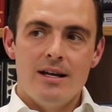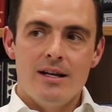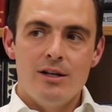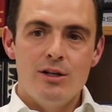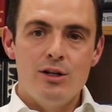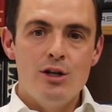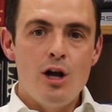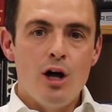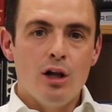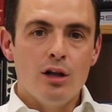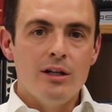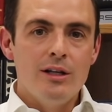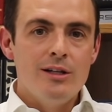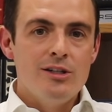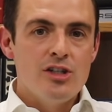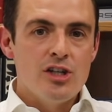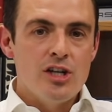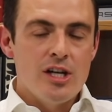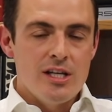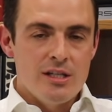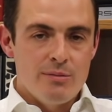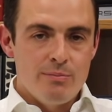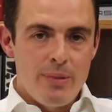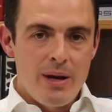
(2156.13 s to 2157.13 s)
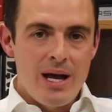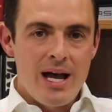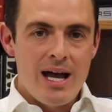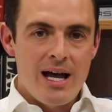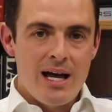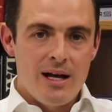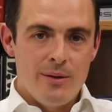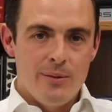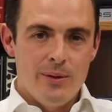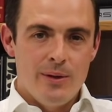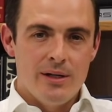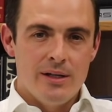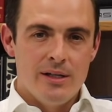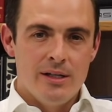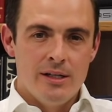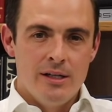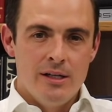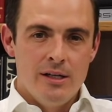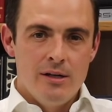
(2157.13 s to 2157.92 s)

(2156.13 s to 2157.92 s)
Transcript: knowledge is power.